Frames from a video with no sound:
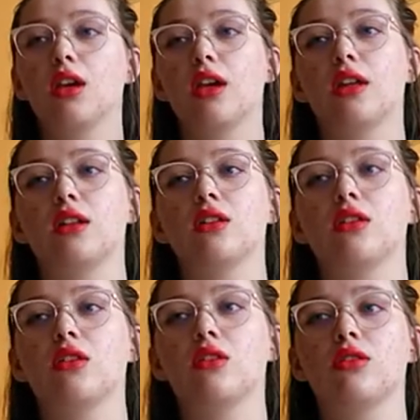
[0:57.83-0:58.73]
and
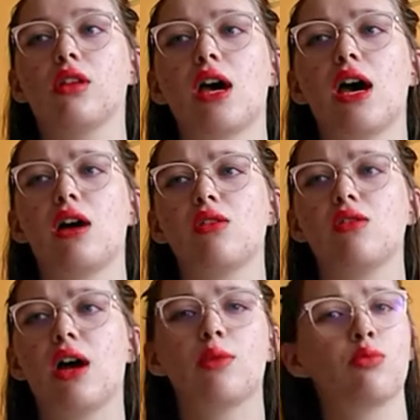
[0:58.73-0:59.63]
on
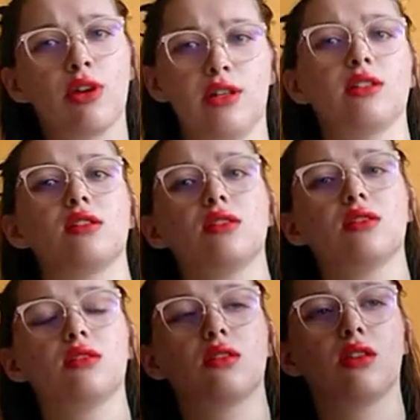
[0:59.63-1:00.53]
how I
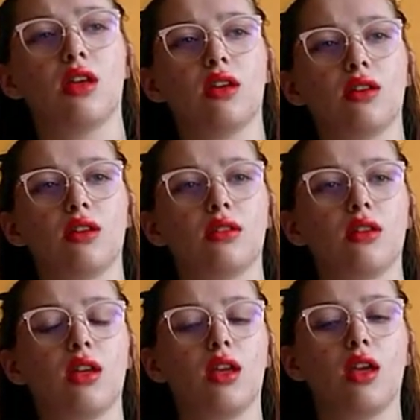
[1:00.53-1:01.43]
practice
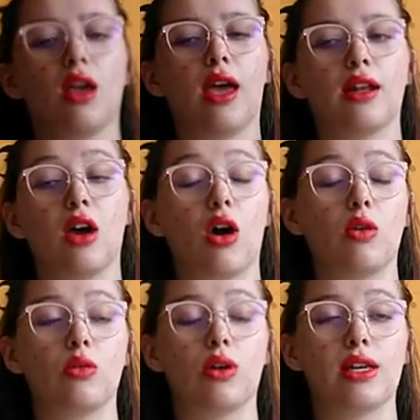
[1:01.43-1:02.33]
and
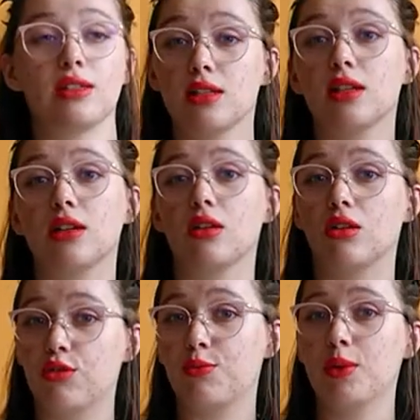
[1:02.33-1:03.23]
how I see a
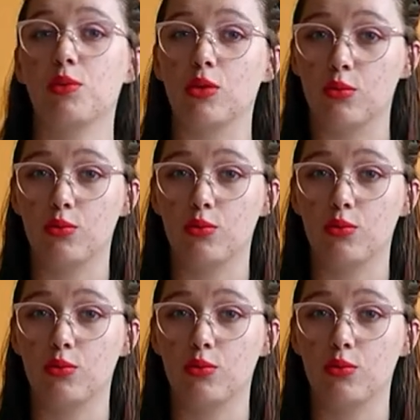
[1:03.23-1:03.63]
lot of people